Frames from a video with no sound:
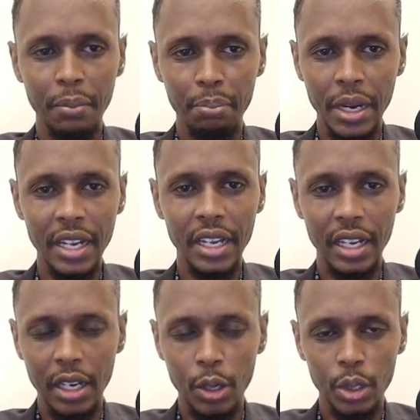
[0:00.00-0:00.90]
bank
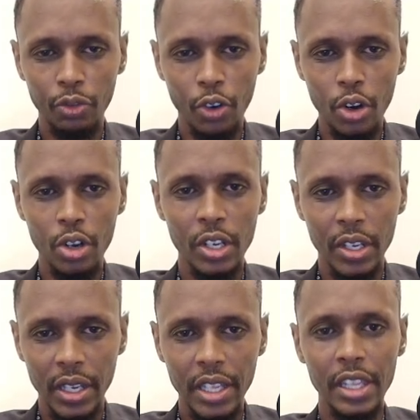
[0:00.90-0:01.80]
account for
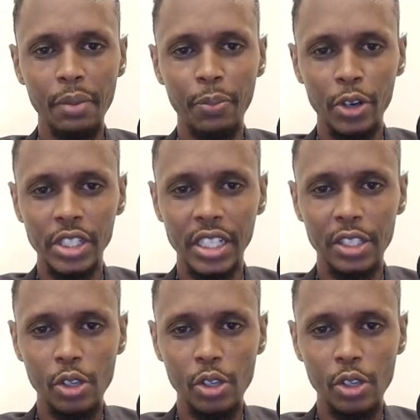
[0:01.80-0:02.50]
the project.